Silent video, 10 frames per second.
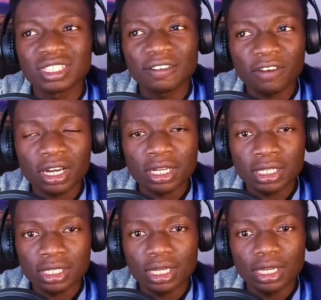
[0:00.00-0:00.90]

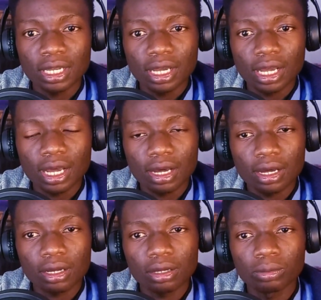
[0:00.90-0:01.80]
different
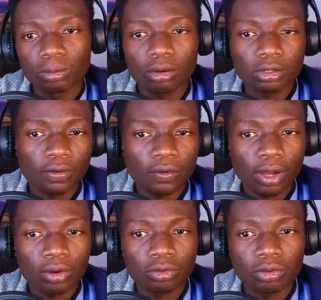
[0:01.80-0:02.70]
because of
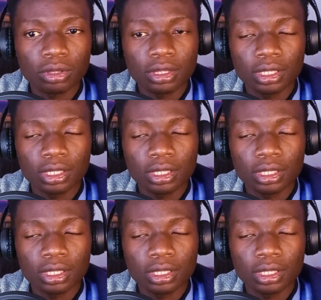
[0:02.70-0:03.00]
how